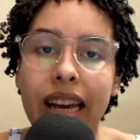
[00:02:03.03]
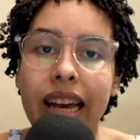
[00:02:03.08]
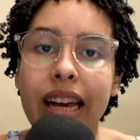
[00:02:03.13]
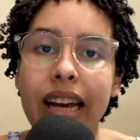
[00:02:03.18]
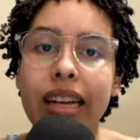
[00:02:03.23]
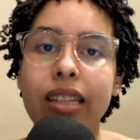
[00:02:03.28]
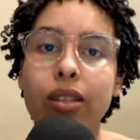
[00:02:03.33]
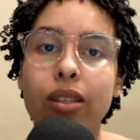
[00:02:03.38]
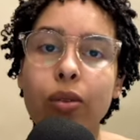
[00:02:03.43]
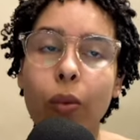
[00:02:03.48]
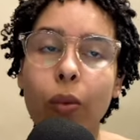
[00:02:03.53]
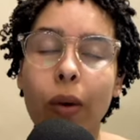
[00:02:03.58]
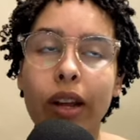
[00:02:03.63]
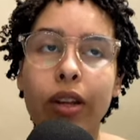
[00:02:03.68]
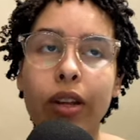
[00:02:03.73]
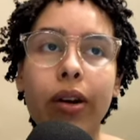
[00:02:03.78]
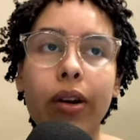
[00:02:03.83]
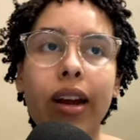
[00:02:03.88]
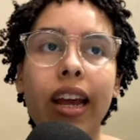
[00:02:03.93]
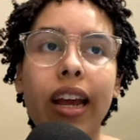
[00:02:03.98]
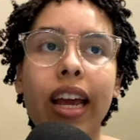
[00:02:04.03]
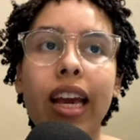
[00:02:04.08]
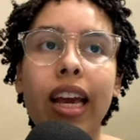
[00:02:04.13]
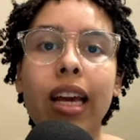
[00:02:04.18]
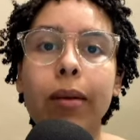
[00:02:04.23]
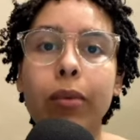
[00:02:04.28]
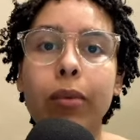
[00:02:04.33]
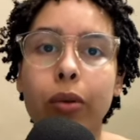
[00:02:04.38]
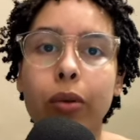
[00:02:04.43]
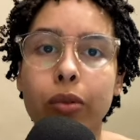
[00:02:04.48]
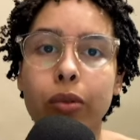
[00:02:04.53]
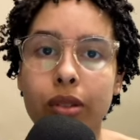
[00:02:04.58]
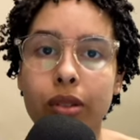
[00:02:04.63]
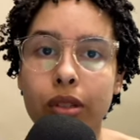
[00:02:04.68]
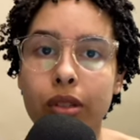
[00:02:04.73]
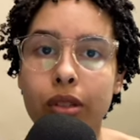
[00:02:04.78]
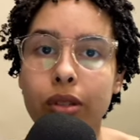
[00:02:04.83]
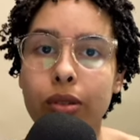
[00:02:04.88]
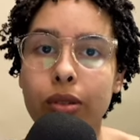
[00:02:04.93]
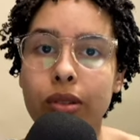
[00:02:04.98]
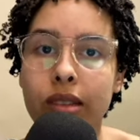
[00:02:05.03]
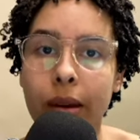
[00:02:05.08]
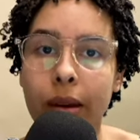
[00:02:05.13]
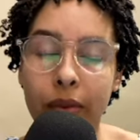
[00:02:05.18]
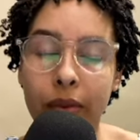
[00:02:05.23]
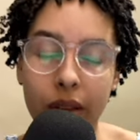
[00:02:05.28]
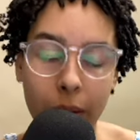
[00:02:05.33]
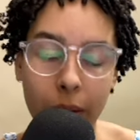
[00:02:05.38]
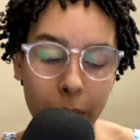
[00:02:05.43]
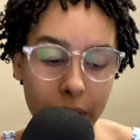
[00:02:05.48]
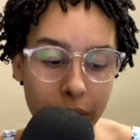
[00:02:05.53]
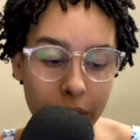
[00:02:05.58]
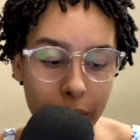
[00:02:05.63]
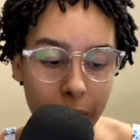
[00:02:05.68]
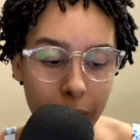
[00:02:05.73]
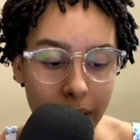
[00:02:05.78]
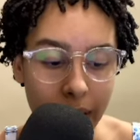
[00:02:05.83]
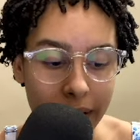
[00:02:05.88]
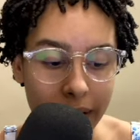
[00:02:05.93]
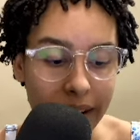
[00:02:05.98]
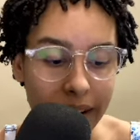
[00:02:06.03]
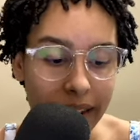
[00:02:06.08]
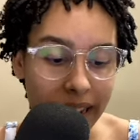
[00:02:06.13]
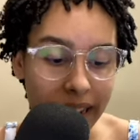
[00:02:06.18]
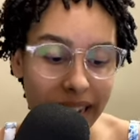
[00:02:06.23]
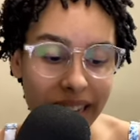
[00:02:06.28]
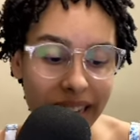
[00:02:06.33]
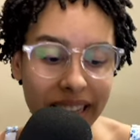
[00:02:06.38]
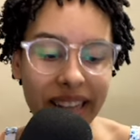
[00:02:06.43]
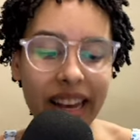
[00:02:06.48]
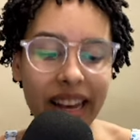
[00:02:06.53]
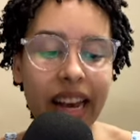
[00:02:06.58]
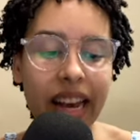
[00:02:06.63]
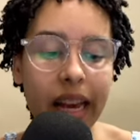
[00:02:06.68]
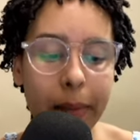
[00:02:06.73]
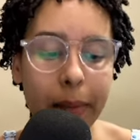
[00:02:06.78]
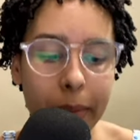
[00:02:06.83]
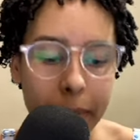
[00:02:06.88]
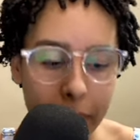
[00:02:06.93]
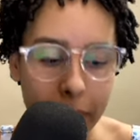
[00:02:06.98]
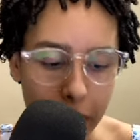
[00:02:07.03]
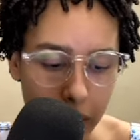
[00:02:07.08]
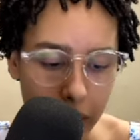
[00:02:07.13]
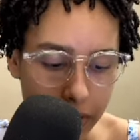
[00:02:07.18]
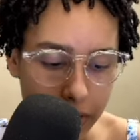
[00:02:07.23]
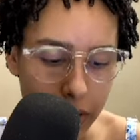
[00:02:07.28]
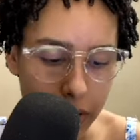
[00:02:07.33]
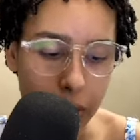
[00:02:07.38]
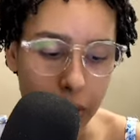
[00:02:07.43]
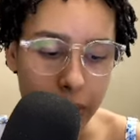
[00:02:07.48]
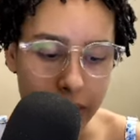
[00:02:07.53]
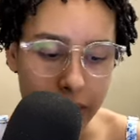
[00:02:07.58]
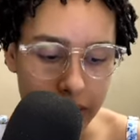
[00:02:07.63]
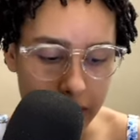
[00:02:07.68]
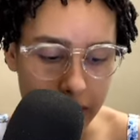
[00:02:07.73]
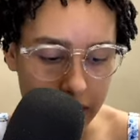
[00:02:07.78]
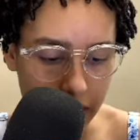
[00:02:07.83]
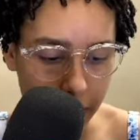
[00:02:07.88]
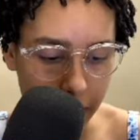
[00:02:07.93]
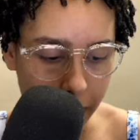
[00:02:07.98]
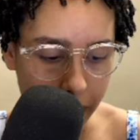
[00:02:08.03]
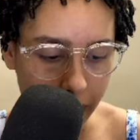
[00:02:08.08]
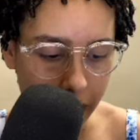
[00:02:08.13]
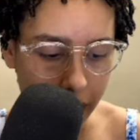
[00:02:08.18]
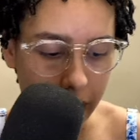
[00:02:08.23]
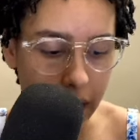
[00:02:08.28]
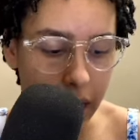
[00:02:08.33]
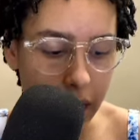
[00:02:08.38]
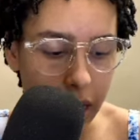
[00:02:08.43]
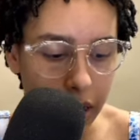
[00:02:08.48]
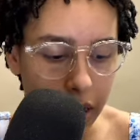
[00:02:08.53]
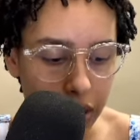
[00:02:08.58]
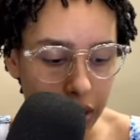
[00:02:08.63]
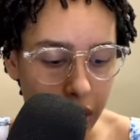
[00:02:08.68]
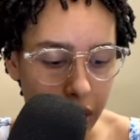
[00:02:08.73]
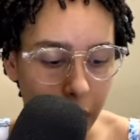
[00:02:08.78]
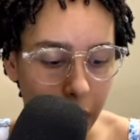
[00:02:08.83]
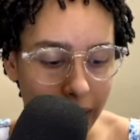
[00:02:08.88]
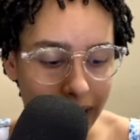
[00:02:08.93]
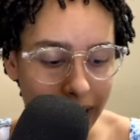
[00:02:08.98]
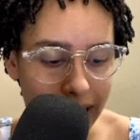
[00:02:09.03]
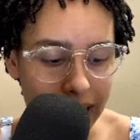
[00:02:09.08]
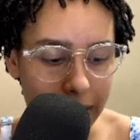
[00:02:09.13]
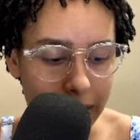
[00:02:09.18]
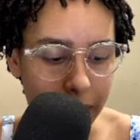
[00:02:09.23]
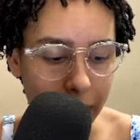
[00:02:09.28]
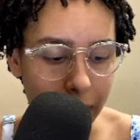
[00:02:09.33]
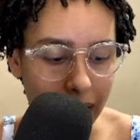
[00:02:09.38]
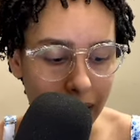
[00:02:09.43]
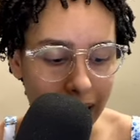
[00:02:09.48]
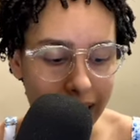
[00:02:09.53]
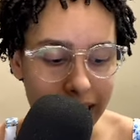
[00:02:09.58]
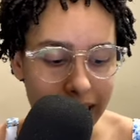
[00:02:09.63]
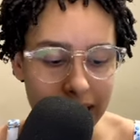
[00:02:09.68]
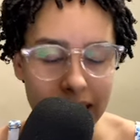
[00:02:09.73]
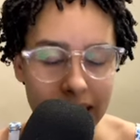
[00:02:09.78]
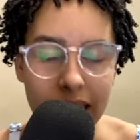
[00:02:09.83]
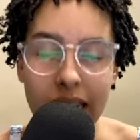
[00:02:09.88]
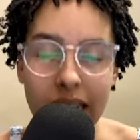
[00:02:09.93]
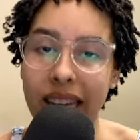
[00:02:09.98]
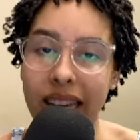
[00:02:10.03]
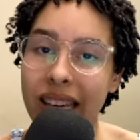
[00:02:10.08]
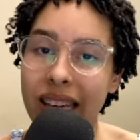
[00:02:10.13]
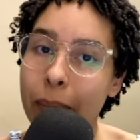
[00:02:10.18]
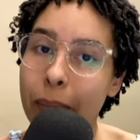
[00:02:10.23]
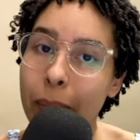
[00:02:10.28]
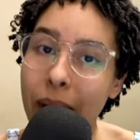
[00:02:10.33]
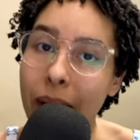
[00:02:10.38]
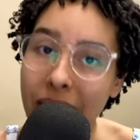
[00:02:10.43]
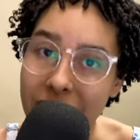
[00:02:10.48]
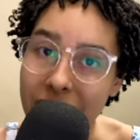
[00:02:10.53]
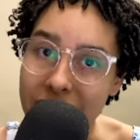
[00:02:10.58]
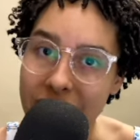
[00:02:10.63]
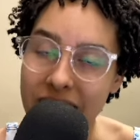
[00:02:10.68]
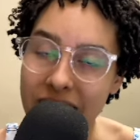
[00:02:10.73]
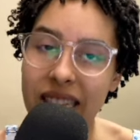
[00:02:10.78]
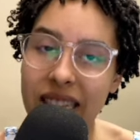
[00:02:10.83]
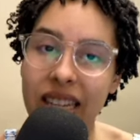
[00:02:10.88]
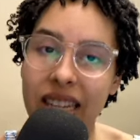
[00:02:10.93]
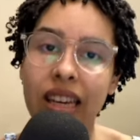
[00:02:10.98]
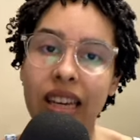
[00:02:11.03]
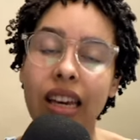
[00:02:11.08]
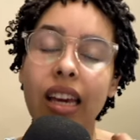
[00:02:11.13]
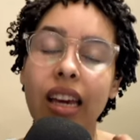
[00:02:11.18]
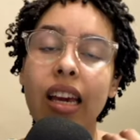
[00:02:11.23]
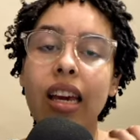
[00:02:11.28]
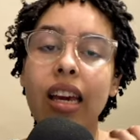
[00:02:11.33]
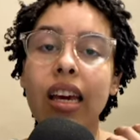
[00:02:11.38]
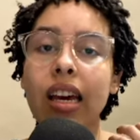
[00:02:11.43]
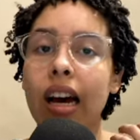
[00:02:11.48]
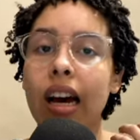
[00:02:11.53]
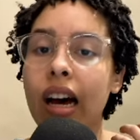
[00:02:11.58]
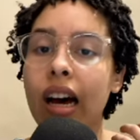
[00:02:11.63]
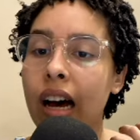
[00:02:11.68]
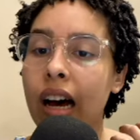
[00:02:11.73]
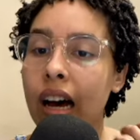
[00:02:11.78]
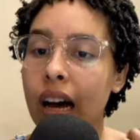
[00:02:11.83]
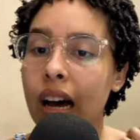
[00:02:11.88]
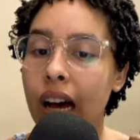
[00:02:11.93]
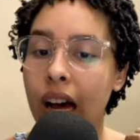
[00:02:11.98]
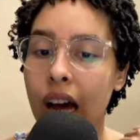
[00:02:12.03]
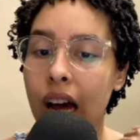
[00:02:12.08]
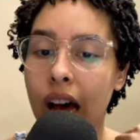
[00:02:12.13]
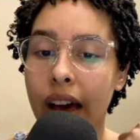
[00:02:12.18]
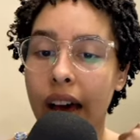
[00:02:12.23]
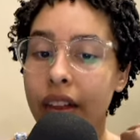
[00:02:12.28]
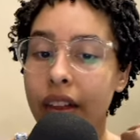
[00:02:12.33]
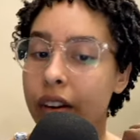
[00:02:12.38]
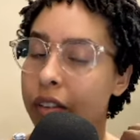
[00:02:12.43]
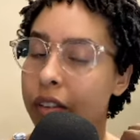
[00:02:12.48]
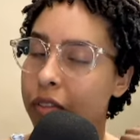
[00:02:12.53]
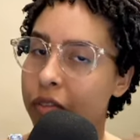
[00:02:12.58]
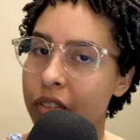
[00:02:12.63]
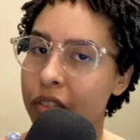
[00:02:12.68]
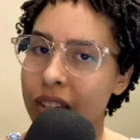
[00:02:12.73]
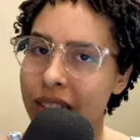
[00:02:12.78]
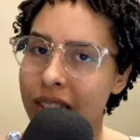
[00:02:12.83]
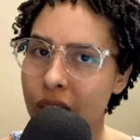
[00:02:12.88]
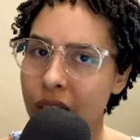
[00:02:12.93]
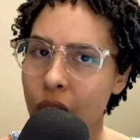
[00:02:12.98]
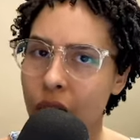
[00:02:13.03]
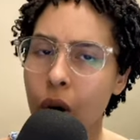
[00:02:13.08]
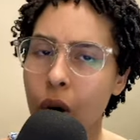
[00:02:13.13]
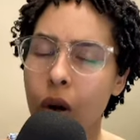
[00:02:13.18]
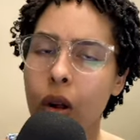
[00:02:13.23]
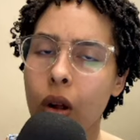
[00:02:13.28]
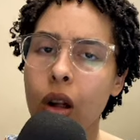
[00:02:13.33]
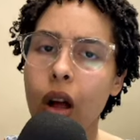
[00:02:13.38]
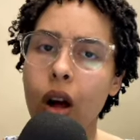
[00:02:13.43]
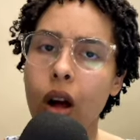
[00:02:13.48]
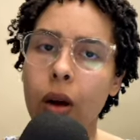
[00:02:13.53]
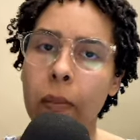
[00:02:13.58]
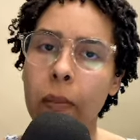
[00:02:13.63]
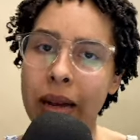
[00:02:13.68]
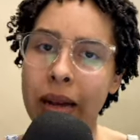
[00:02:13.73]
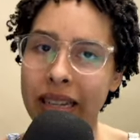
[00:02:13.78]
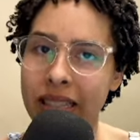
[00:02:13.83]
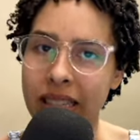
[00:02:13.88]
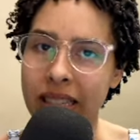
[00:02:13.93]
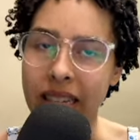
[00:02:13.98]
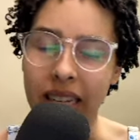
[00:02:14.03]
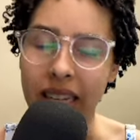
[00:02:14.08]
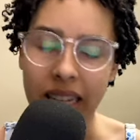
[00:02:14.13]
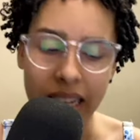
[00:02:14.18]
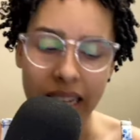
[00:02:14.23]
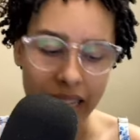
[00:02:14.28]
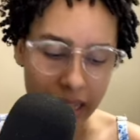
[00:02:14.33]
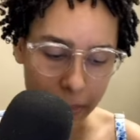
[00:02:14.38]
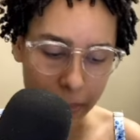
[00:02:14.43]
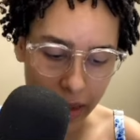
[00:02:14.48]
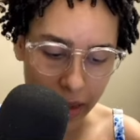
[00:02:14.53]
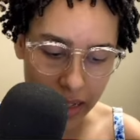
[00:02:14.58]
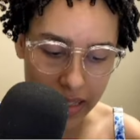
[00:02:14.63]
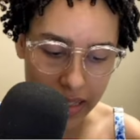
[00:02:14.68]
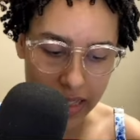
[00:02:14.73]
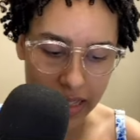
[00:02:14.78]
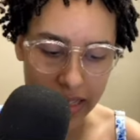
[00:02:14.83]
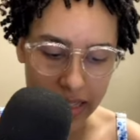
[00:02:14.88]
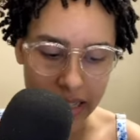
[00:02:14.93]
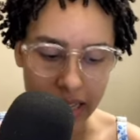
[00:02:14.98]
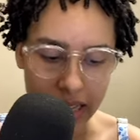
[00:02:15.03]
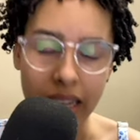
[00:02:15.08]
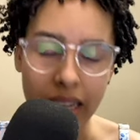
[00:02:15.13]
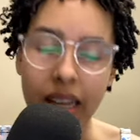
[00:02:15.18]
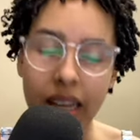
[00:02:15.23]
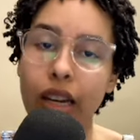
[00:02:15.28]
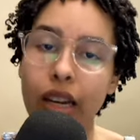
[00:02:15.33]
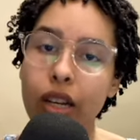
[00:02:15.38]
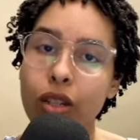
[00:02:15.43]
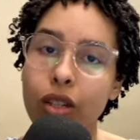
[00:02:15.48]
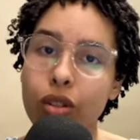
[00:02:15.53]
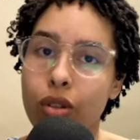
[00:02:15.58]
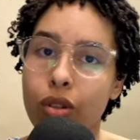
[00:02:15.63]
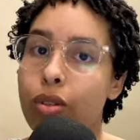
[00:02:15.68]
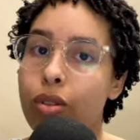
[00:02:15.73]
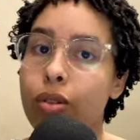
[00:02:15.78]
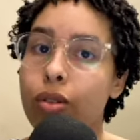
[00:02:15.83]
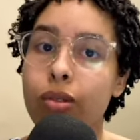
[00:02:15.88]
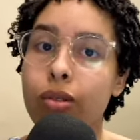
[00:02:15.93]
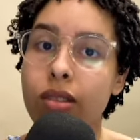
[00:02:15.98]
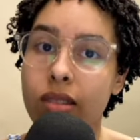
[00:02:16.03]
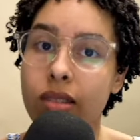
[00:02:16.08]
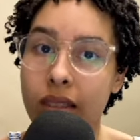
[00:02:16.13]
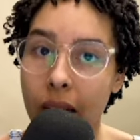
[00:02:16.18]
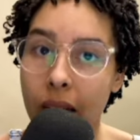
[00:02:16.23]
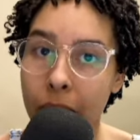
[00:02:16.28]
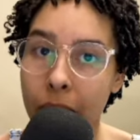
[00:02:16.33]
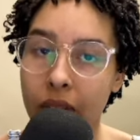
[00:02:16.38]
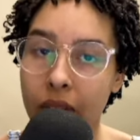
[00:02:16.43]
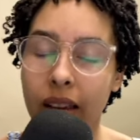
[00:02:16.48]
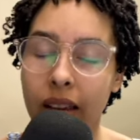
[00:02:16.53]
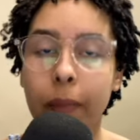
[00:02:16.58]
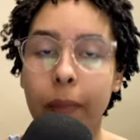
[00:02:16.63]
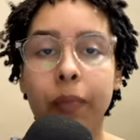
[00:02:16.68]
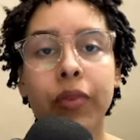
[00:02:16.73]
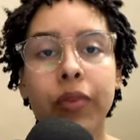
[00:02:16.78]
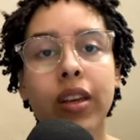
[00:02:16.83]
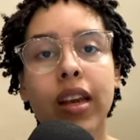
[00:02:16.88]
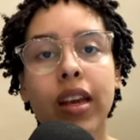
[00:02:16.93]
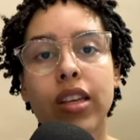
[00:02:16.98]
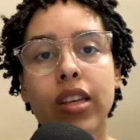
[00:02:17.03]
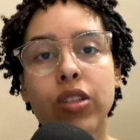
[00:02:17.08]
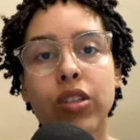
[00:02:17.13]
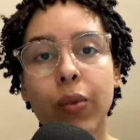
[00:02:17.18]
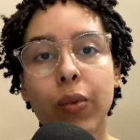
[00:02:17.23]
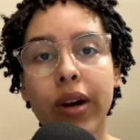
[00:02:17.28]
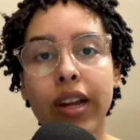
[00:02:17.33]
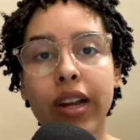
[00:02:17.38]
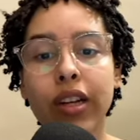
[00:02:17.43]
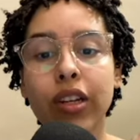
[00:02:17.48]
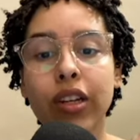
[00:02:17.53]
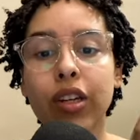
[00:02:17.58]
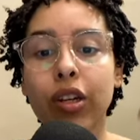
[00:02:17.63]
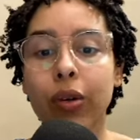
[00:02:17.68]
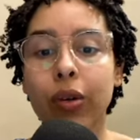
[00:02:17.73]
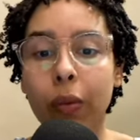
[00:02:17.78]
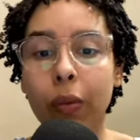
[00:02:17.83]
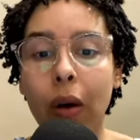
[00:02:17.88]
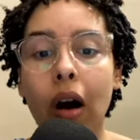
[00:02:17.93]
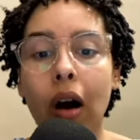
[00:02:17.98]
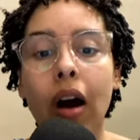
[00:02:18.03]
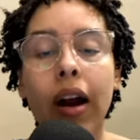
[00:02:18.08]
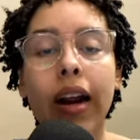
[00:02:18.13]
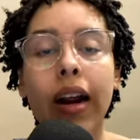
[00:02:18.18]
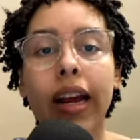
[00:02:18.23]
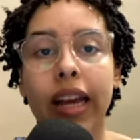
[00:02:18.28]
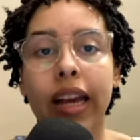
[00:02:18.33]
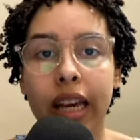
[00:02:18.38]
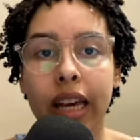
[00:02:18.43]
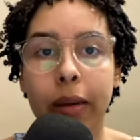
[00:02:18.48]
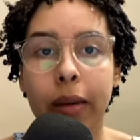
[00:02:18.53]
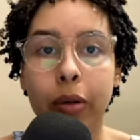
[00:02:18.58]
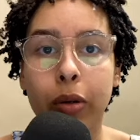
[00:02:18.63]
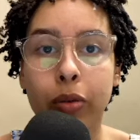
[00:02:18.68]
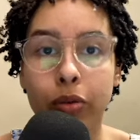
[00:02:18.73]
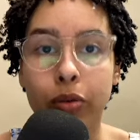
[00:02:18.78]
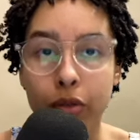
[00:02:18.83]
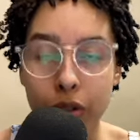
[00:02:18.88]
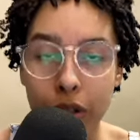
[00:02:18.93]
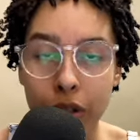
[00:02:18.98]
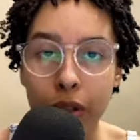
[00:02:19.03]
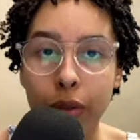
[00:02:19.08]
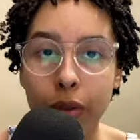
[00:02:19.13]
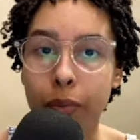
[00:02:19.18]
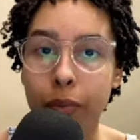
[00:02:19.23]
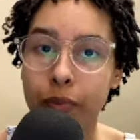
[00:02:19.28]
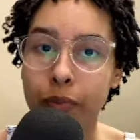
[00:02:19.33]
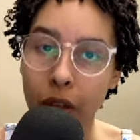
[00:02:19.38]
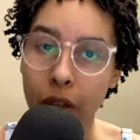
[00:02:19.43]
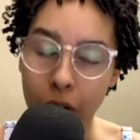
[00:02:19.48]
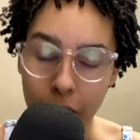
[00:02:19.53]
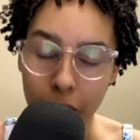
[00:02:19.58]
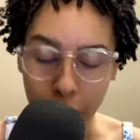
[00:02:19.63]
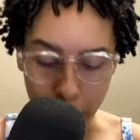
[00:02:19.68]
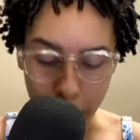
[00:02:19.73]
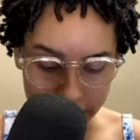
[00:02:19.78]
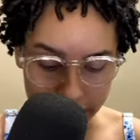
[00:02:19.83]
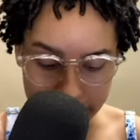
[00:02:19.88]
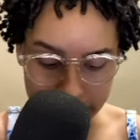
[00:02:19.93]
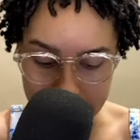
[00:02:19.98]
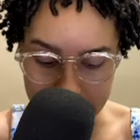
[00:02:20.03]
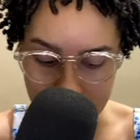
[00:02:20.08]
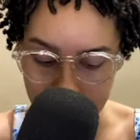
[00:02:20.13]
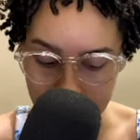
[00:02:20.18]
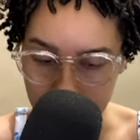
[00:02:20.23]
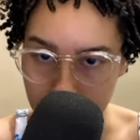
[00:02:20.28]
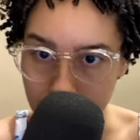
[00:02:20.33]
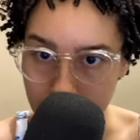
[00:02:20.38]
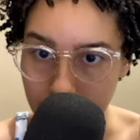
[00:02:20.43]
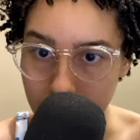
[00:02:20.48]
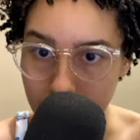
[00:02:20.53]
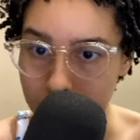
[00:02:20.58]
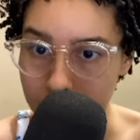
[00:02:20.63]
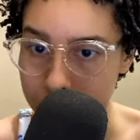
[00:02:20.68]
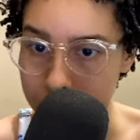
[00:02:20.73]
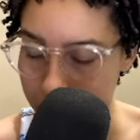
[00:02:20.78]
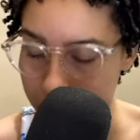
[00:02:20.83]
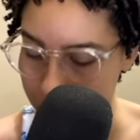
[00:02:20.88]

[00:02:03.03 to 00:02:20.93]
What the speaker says: It's when you're able to do something, when you are capable of doing something. So it implies capacity, either physical or mentally capacity to do something is when you are able to. For example,